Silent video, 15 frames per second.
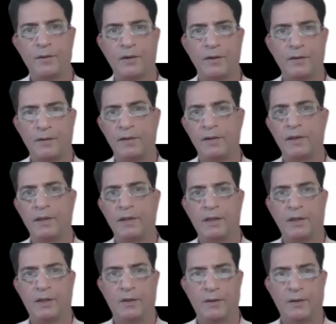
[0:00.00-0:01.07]
you're
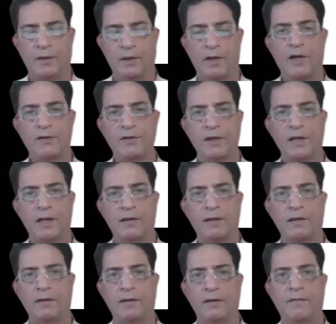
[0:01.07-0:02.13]
you're
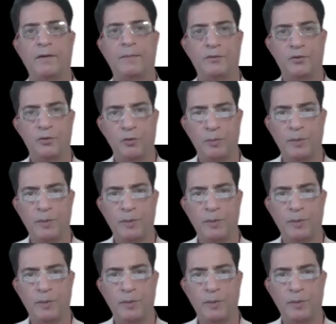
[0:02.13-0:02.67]
conjugating the verb